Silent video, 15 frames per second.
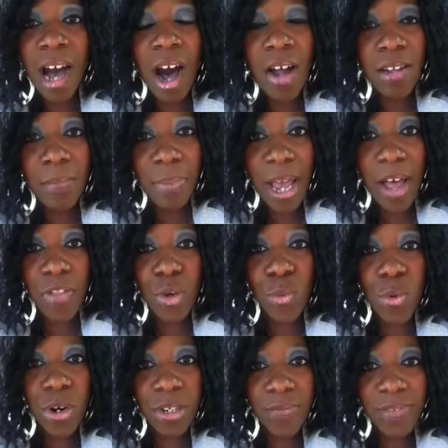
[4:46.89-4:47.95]
all about the
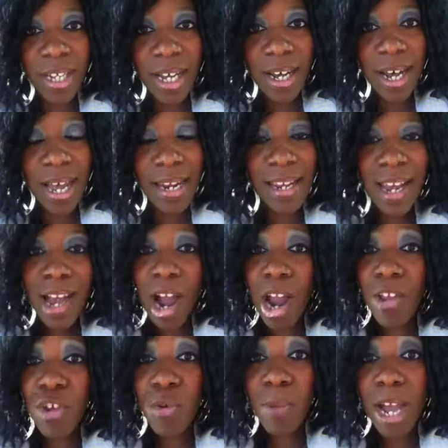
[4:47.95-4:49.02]
word of God.
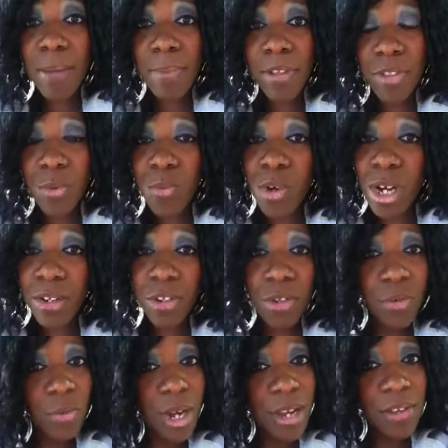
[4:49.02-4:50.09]
Or you might be the one
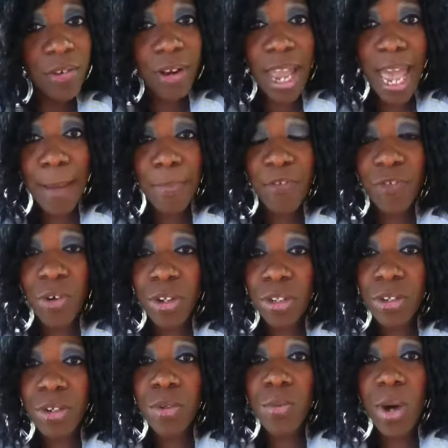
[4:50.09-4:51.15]
who, well, you're happy for a
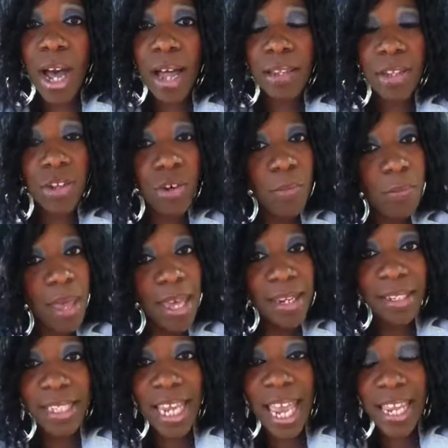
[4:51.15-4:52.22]
little while and you're
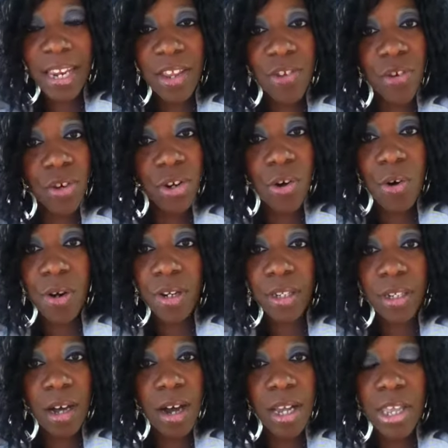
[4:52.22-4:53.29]
meditating and you're going
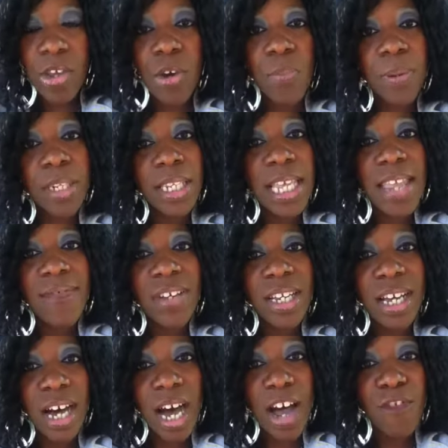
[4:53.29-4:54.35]
along, and you're
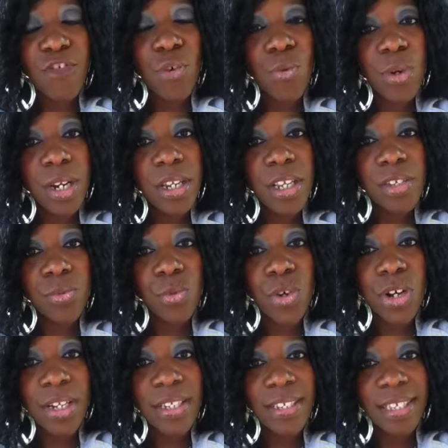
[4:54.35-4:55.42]
believing God for what his
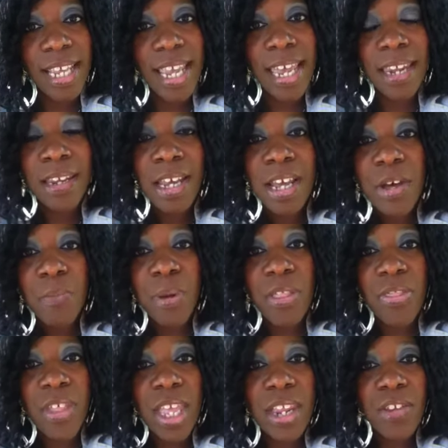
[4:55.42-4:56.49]
word said,
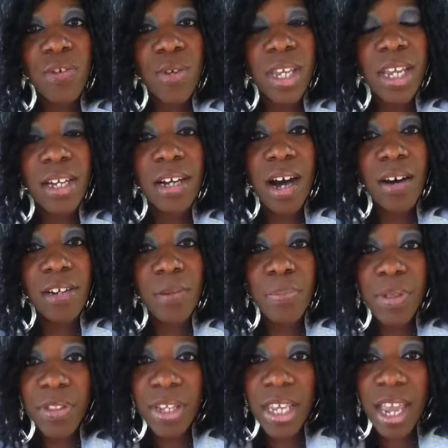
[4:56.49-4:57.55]
but then you get caught
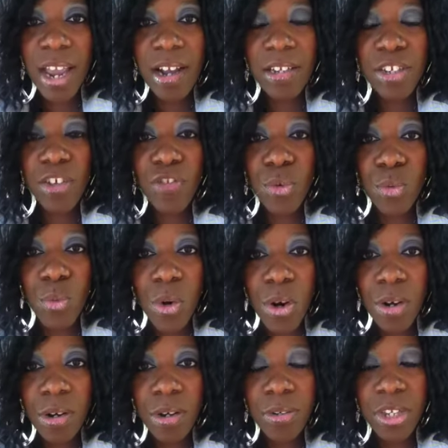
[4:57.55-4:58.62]
up in the cares of the
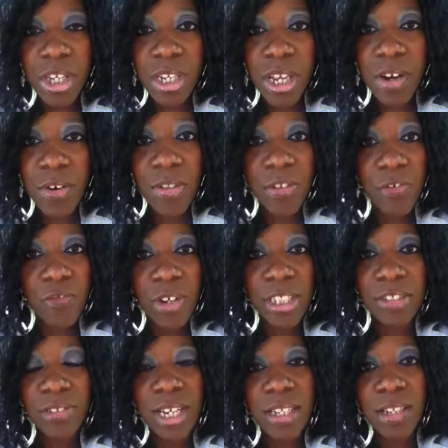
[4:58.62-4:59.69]
world, you know, and the
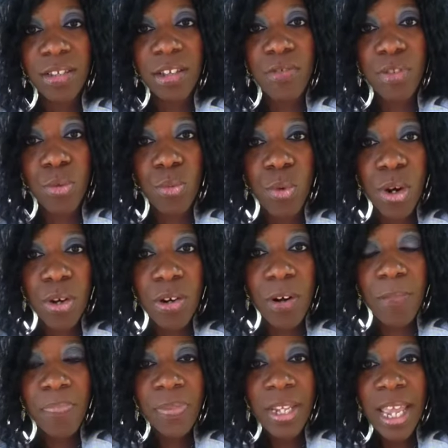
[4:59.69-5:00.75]
frustrations of the
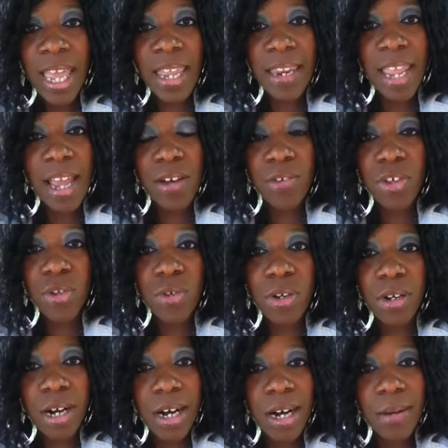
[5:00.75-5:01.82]
world. And now
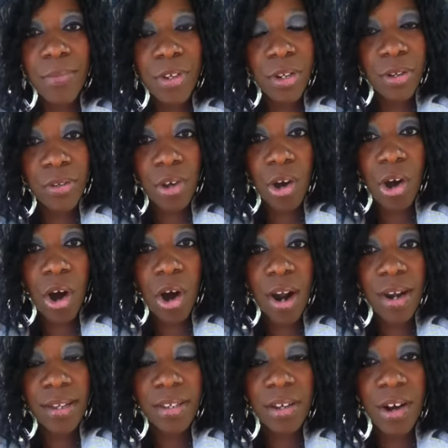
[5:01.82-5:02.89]
your, um, you know, your
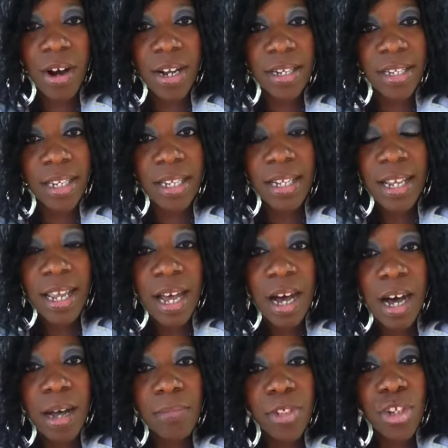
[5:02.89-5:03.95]
heart is hardening
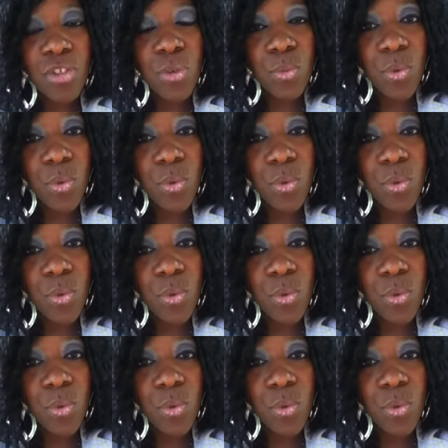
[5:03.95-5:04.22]
um, to the